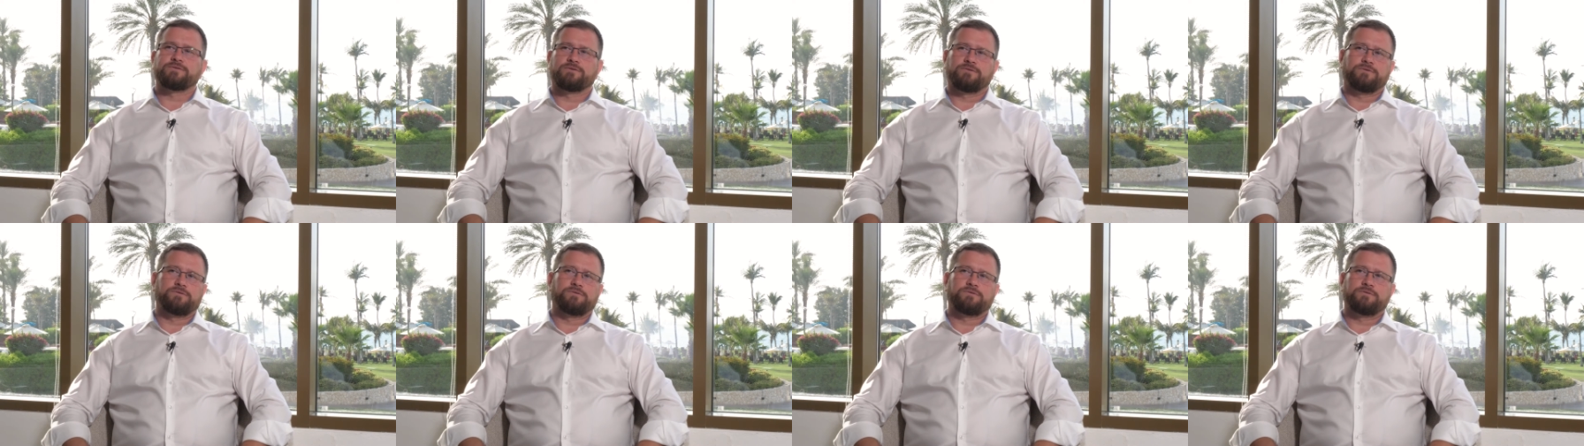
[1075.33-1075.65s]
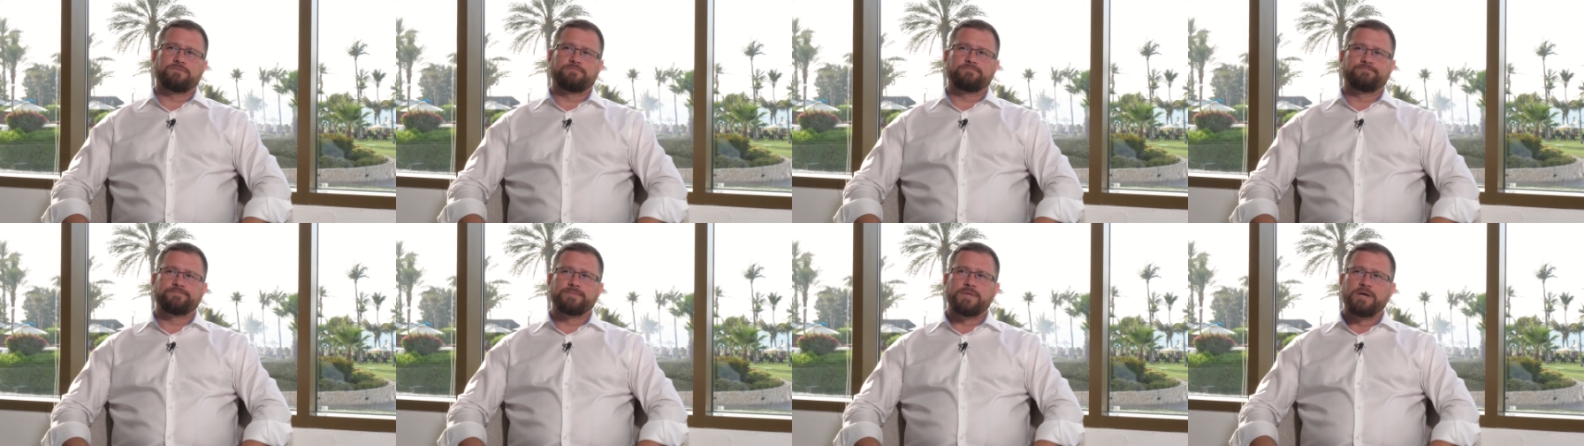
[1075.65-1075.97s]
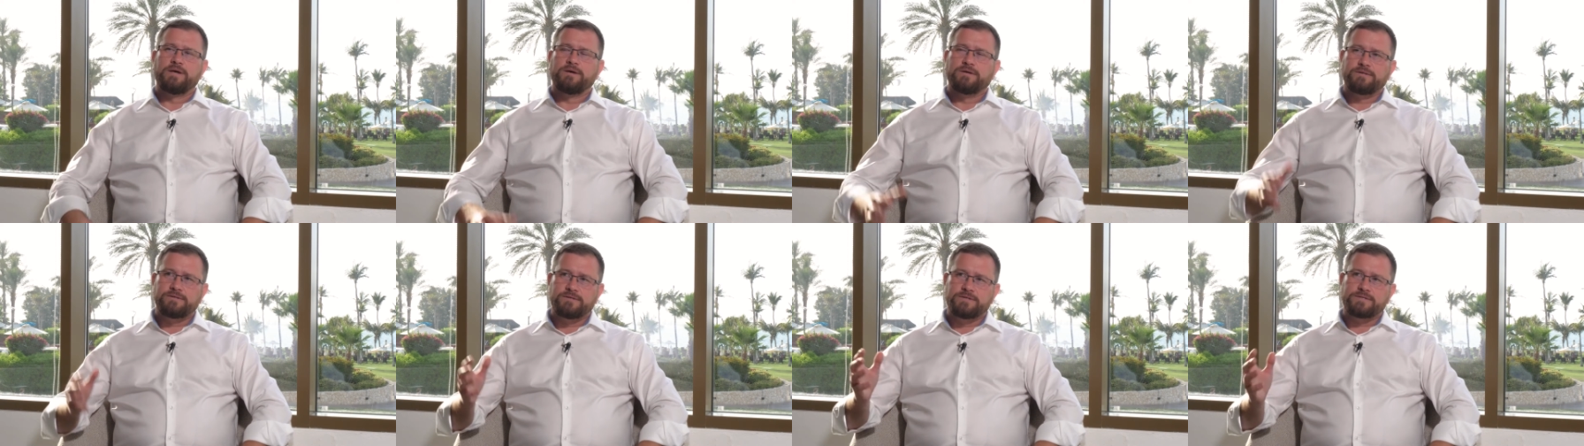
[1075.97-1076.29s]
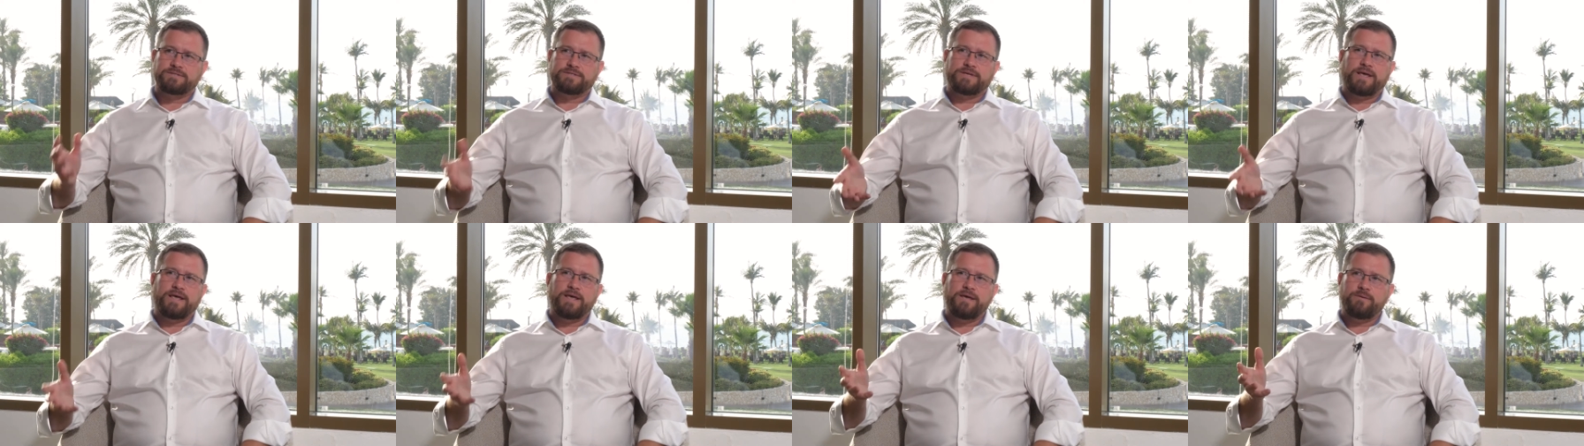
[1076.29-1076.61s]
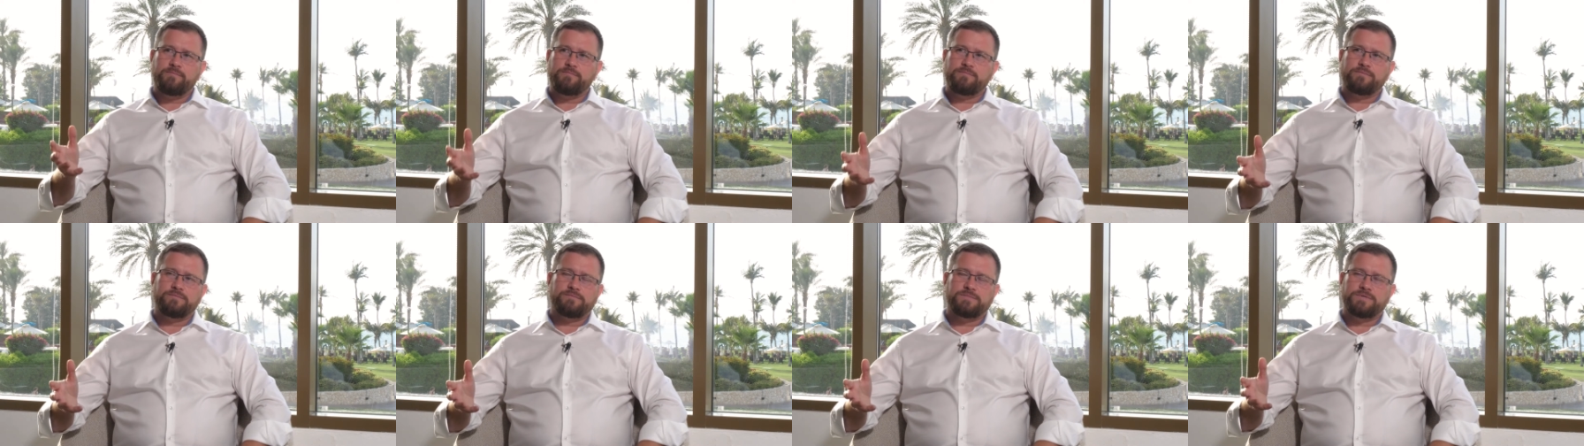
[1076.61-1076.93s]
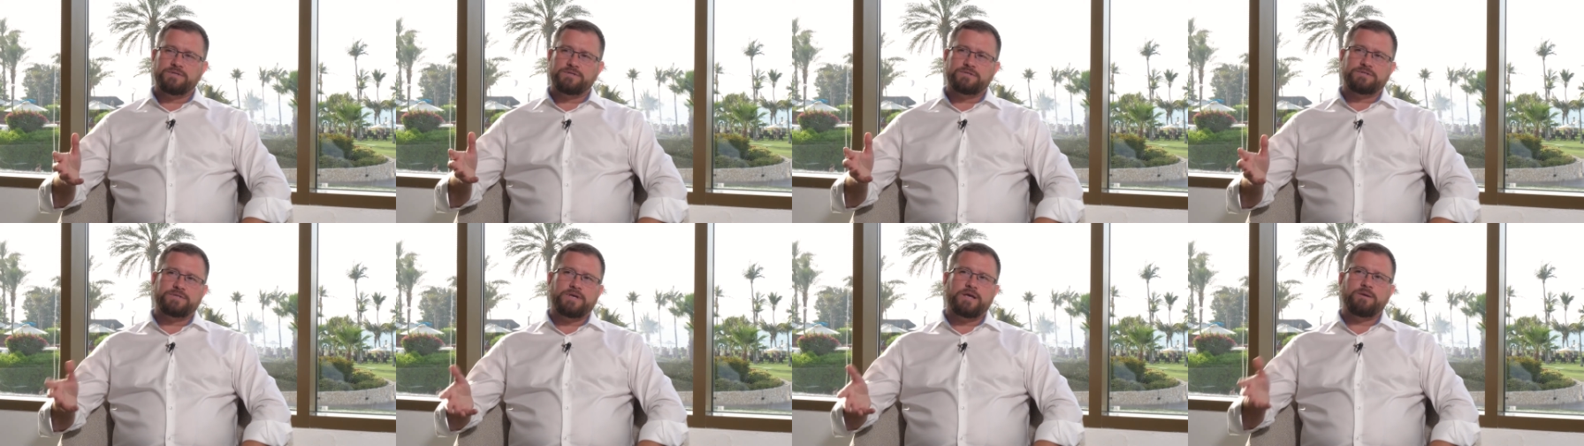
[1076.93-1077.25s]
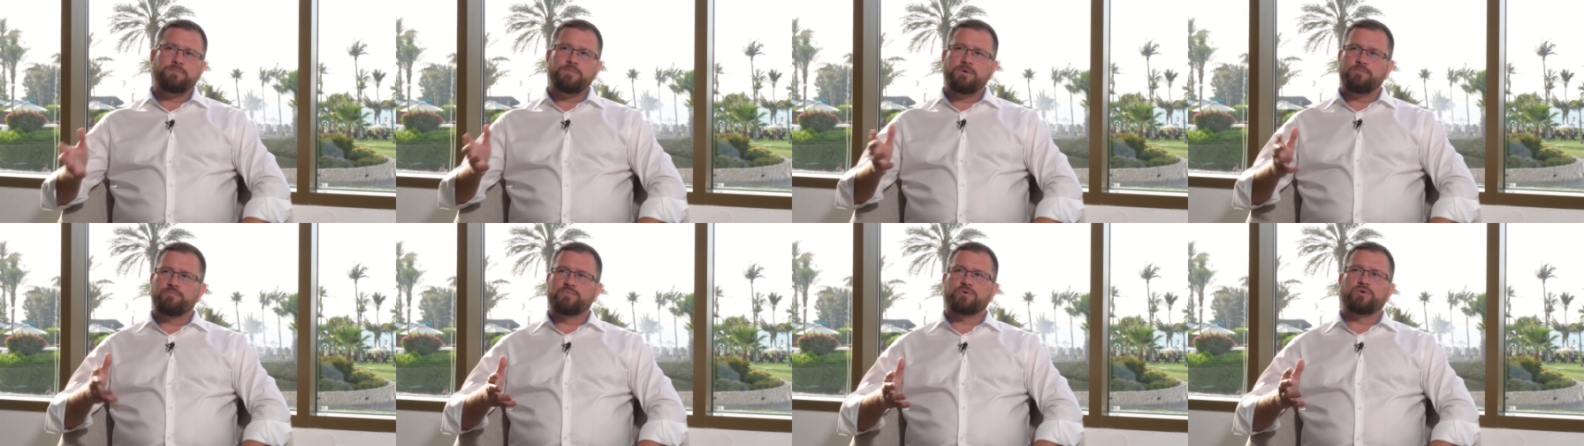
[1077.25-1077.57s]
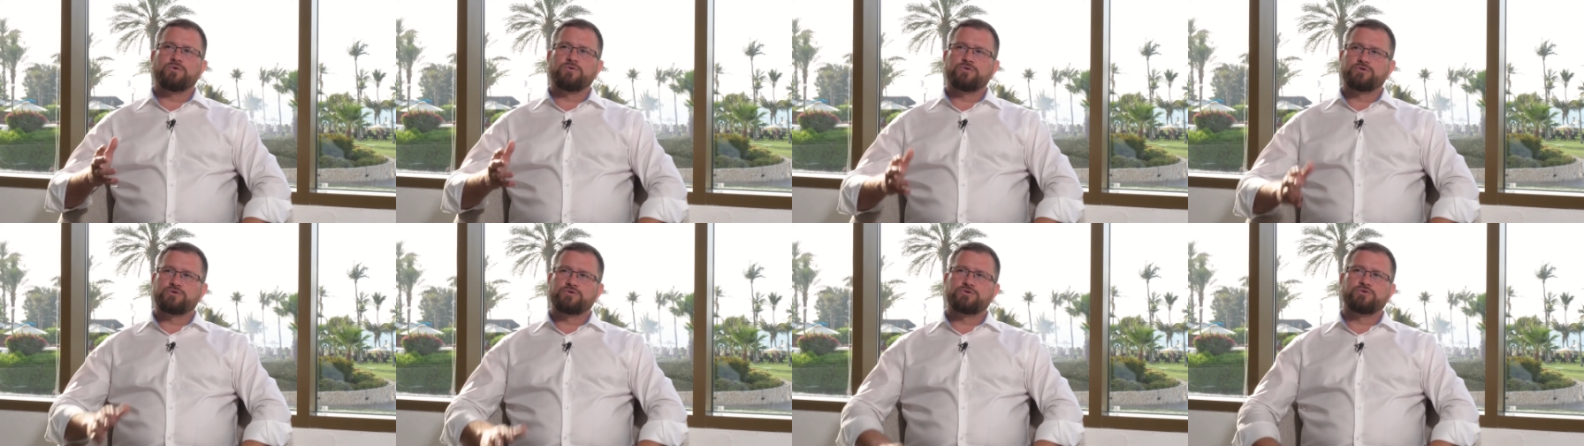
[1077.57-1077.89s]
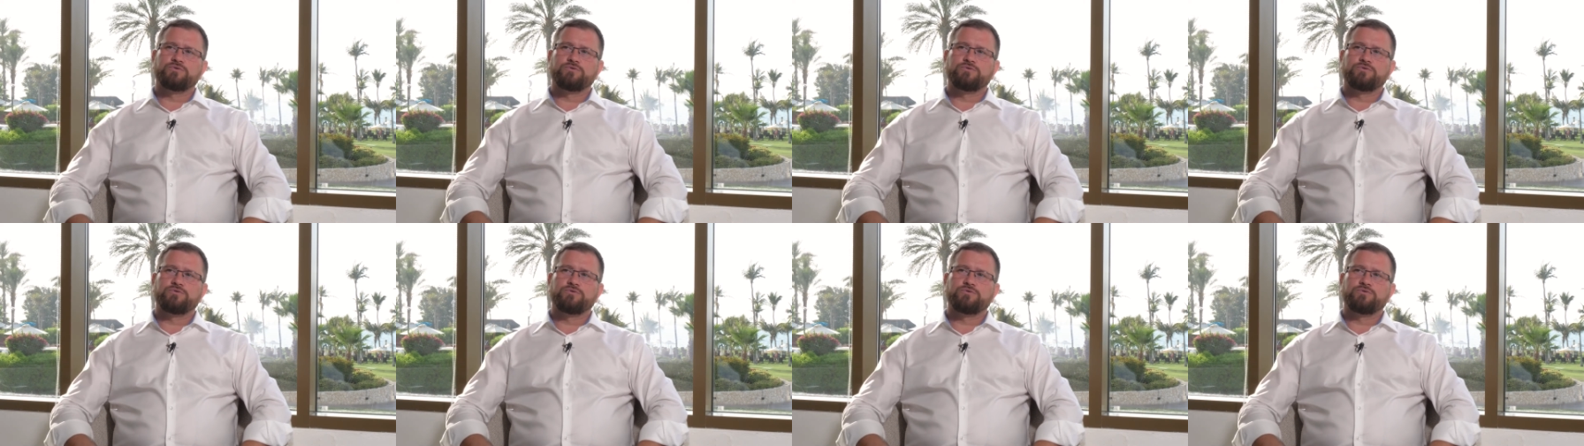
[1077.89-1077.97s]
So the same approach